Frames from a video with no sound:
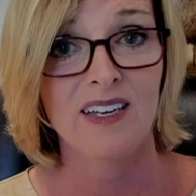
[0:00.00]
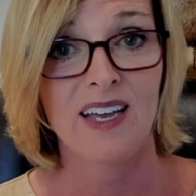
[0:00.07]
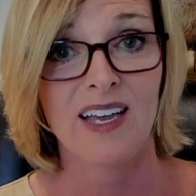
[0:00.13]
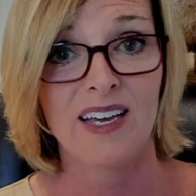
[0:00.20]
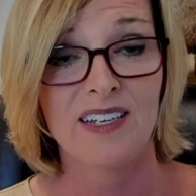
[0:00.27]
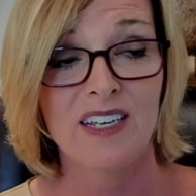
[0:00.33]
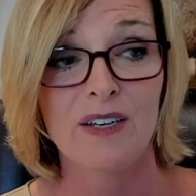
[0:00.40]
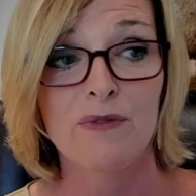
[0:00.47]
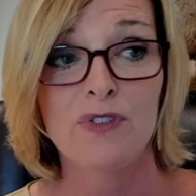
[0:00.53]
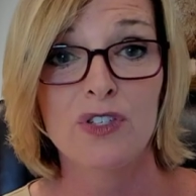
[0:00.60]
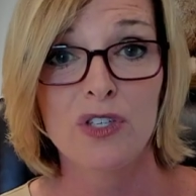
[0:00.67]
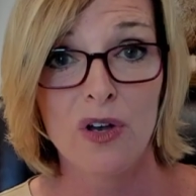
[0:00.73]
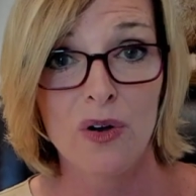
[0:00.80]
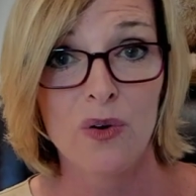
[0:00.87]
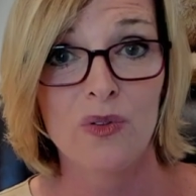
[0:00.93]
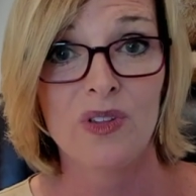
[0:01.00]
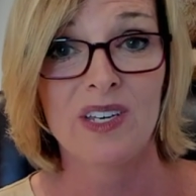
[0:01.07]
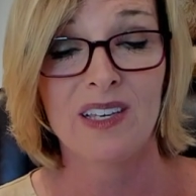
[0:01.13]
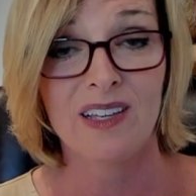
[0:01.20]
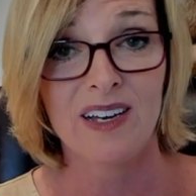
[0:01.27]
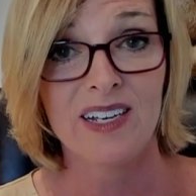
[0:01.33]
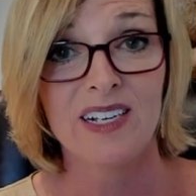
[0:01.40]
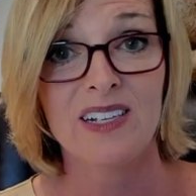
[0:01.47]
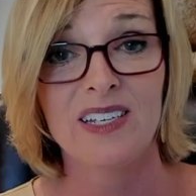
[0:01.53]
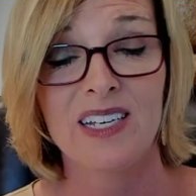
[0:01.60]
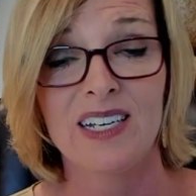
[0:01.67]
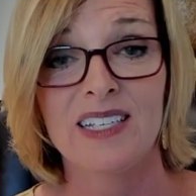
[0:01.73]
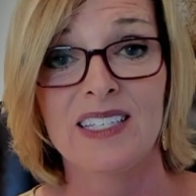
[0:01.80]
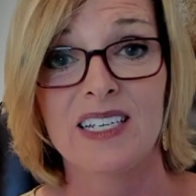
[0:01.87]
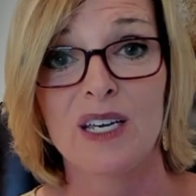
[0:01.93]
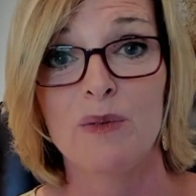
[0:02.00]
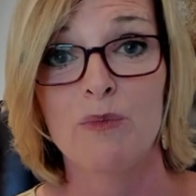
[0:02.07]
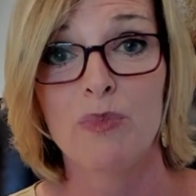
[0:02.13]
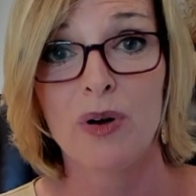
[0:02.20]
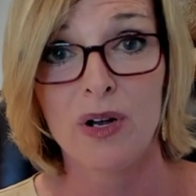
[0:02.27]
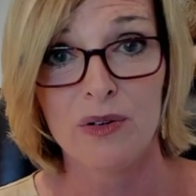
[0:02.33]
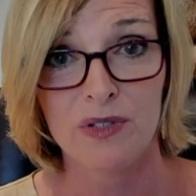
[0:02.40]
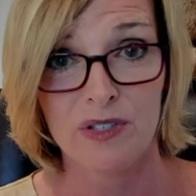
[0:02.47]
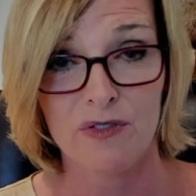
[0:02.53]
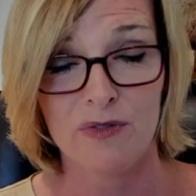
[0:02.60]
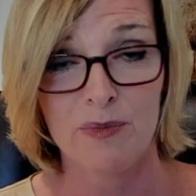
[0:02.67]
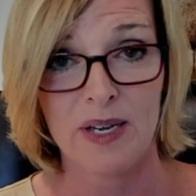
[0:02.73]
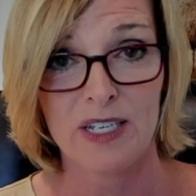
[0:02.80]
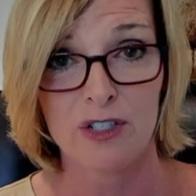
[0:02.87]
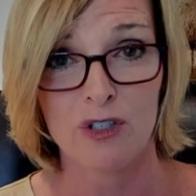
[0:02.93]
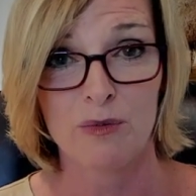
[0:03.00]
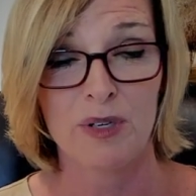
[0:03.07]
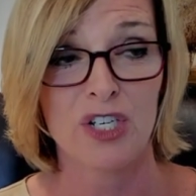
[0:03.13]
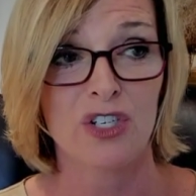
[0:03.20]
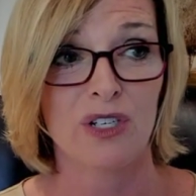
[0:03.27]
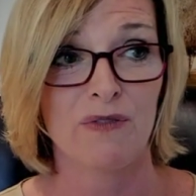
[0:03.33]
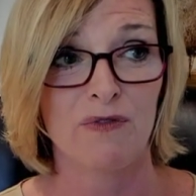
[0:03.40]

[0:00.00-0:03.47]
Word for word: And if so, then likely it's compulsive masturbation.